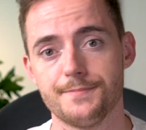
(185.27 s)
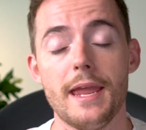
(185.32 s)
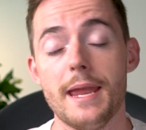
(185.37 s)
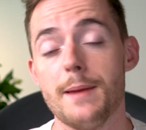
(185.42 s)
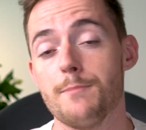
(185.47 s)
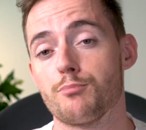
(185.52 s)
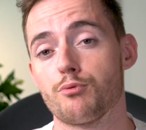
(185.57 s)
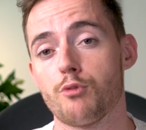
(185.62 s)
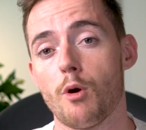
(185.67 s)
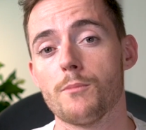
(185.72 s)

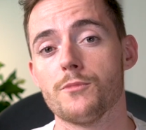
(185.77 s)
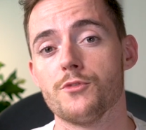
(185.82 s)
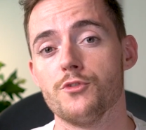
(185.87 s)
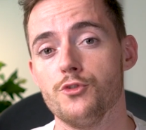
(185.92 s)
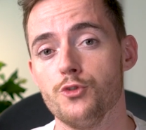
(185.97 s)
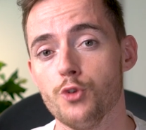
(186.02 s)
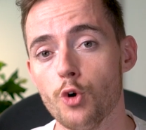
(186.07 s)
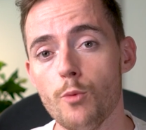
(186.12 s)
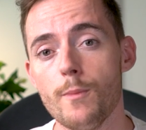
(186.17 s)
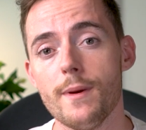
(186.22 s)
It prompts
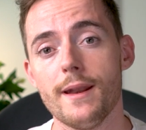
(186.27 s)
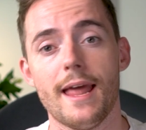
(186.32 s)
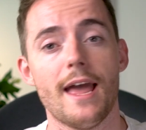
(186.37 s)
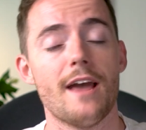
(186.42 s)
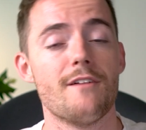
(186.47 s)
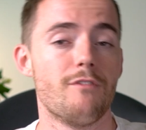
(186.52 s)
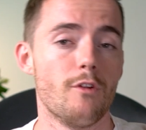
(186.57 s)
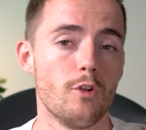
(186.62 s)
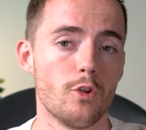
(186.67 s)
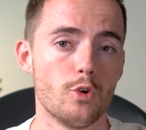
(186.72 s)
dormant
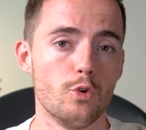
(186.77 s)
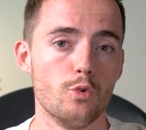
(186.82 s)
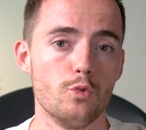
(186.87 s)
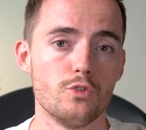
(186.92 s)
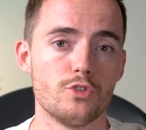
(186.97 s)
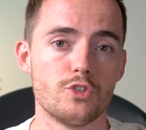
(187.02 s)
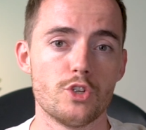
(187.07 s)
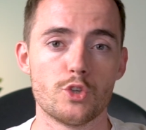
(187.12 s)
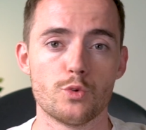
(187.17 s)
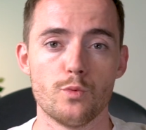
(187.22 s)
hair
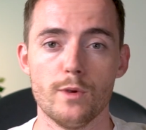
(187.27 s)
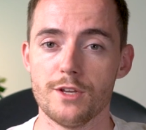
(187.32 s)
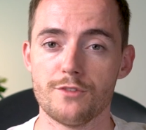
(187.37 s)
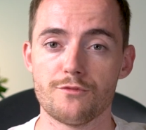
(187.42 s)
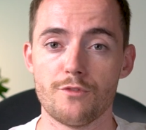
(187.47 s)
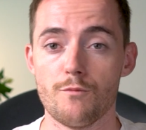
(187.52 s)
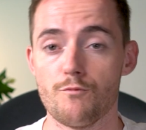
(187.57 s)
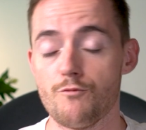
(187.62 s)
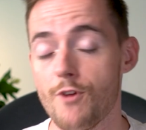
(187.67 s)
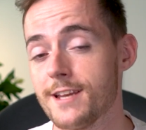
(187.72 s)
follicles to switch
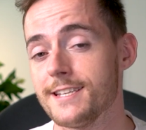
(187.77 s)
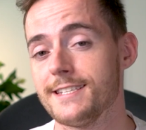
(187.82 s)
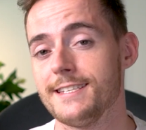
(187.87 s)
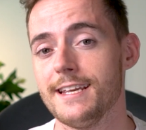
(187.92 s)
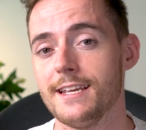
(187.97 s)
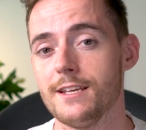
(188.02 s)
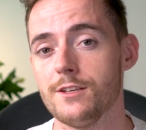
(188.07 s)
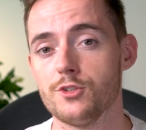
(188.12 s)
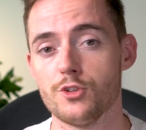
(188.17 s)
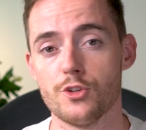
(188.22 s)
from resting